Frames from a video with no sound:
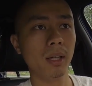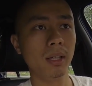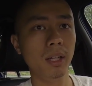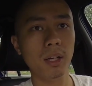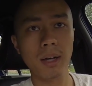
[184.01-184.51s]
a
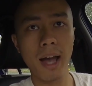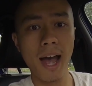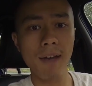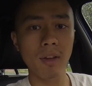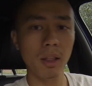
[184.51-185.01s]
year and a
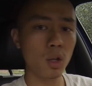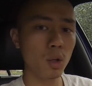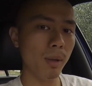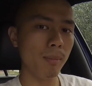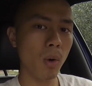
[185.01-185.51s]
half, a
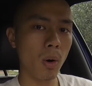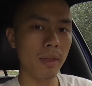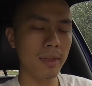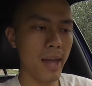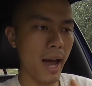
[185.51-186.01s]
little bit more
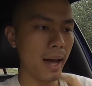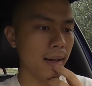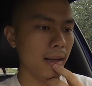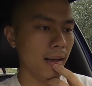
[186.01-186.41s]
than that.